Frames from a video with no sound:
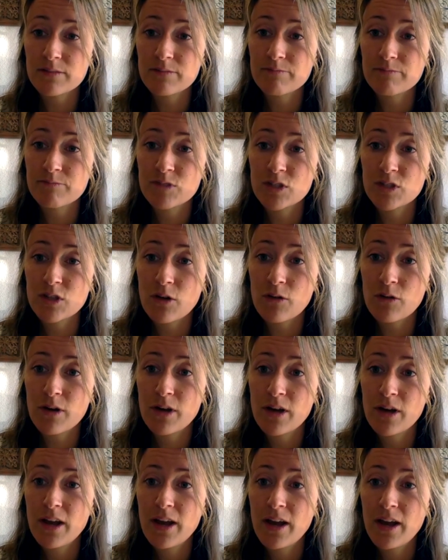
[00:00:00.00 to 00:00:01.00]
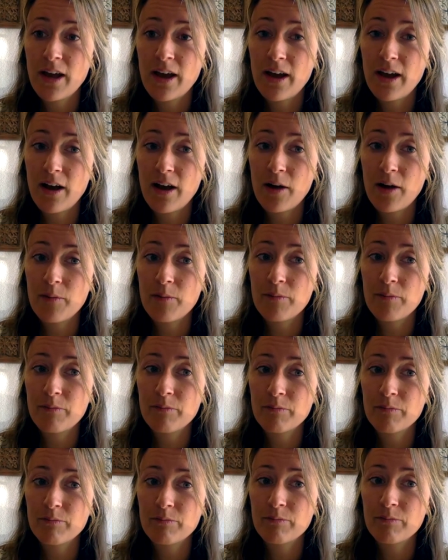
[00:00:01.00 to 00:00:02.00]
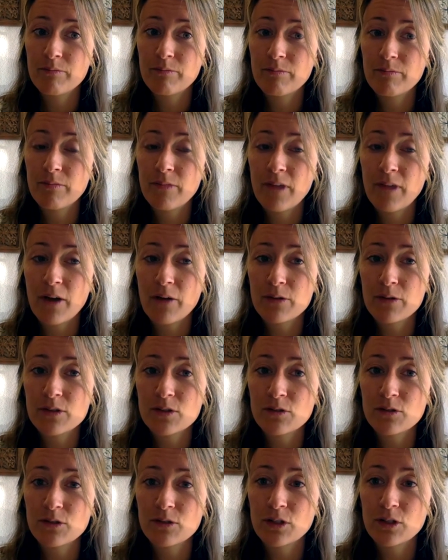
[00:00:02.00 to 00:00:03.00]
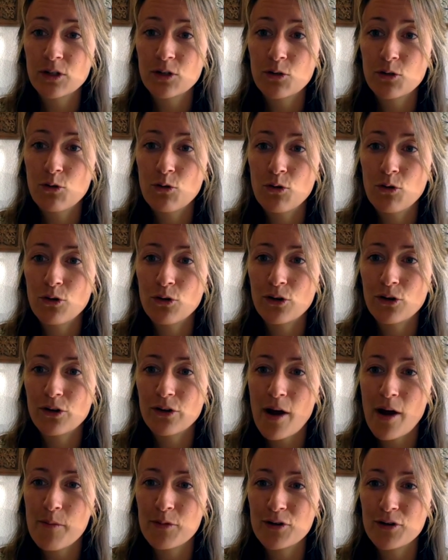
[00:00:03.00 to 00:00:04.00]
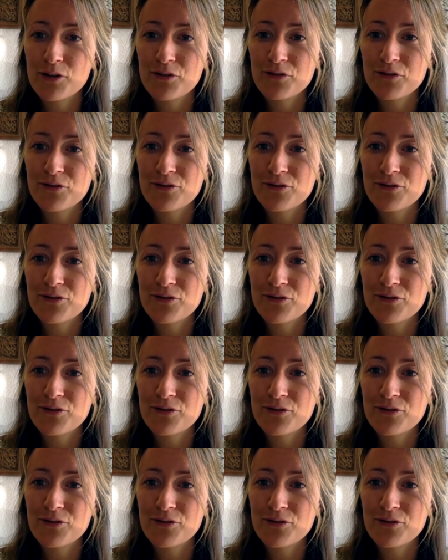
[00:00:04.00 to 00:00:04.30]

So that was a really cool, collaborative,